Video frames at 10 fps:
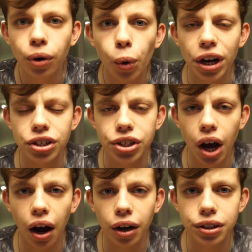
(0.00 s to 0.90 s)
we can
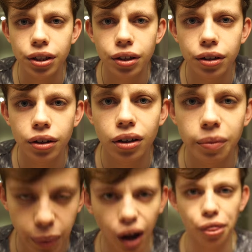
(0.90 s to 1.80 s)
start
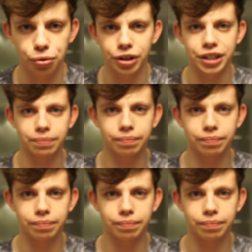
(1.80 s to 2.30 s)
part three.